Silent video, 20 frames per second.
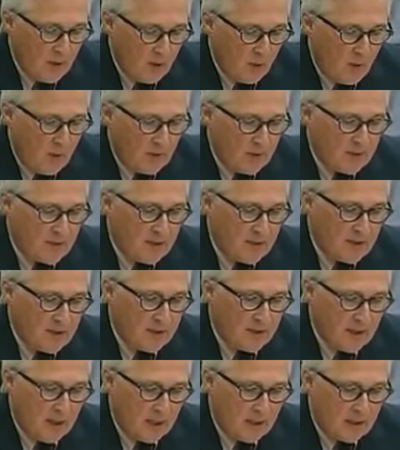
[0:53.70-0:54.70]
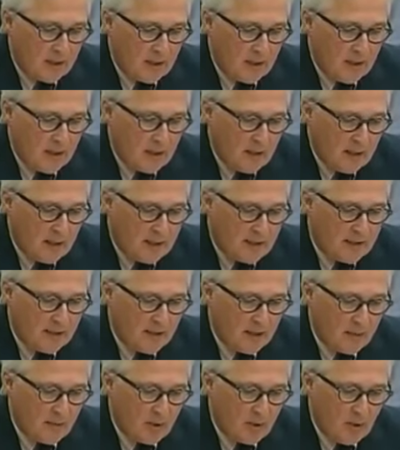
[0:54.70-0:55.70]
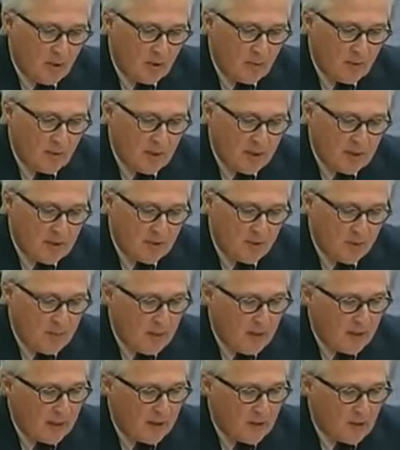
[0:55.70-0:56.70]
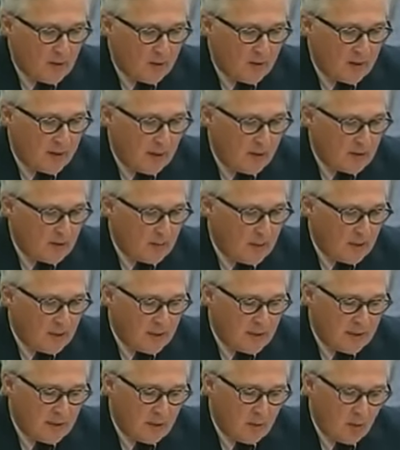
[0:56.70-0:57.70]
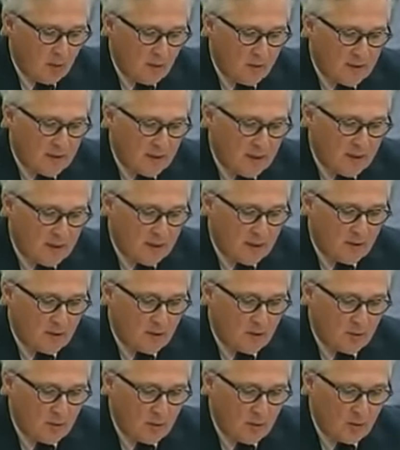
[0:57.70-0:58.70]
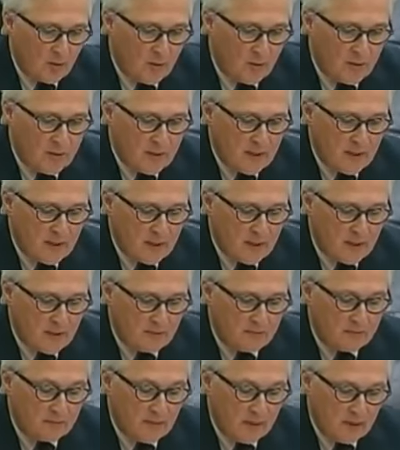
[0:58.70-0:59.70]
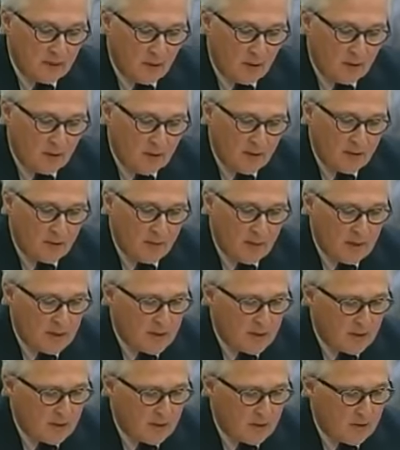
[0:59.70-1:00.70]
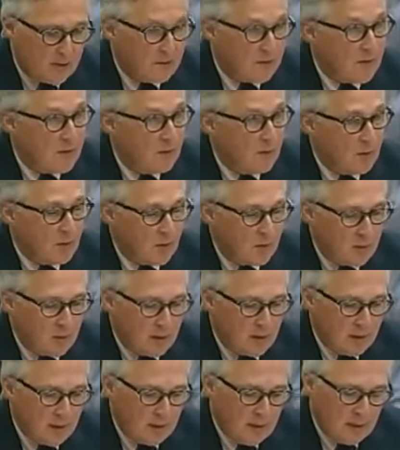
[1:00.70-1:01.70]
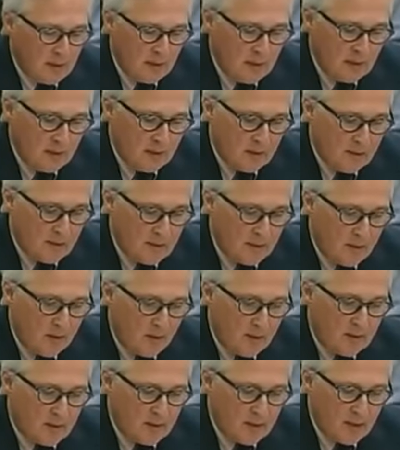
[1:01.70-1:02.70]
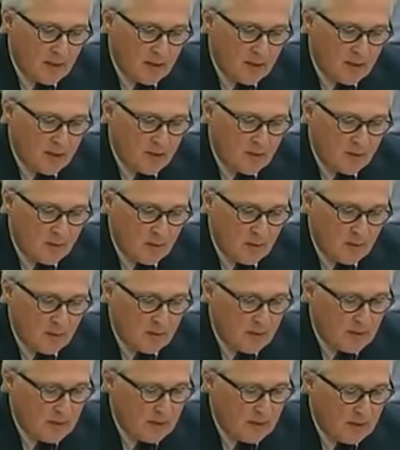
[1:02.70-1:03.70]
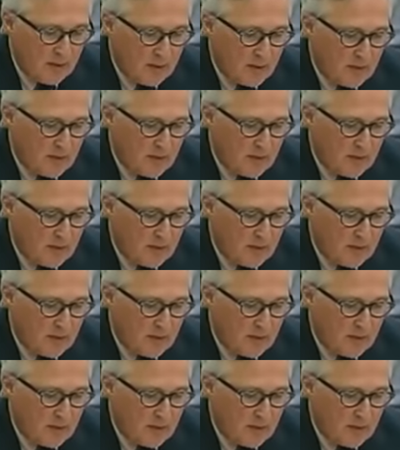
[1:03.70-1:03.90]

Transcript: While the CSIS Act has set up a comprehensive package of accountability, oversight and control over CSIS, involving the Minister, the Federal Court, the Security and Intelligence Review Committee and the